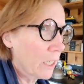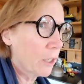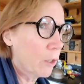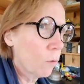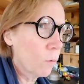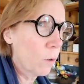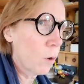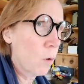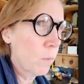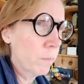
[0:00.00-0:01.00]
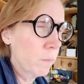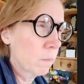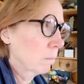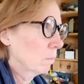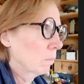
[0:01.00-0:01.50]
in your own home?
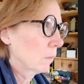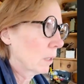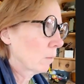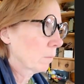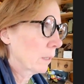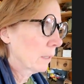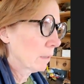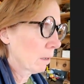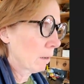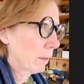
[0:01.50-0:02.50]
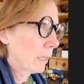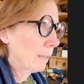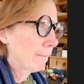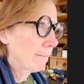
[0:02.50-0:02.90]
I don't think there are any.